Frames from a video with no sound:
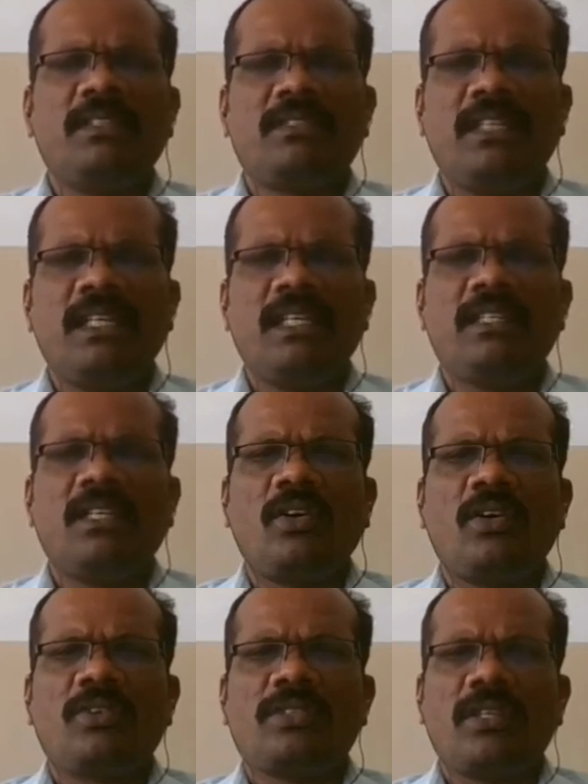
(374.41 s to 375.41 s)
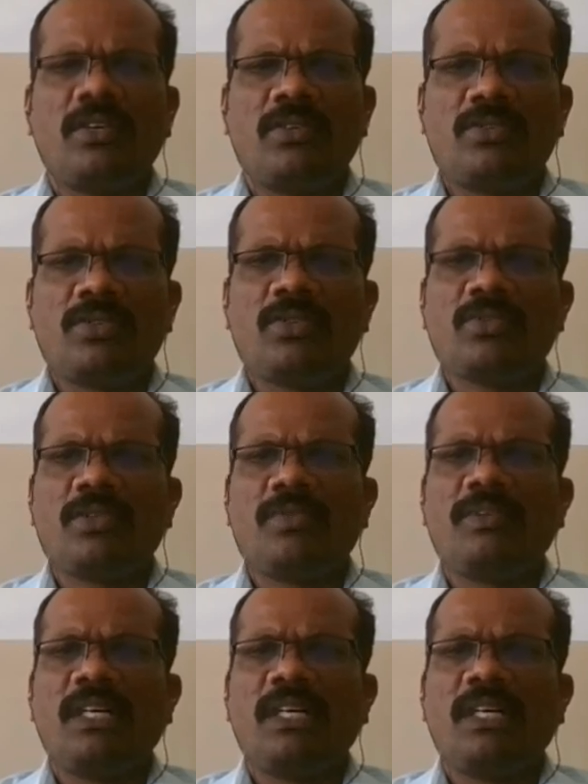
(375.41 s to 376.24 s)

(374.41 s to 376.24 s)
studying the cause and consequence of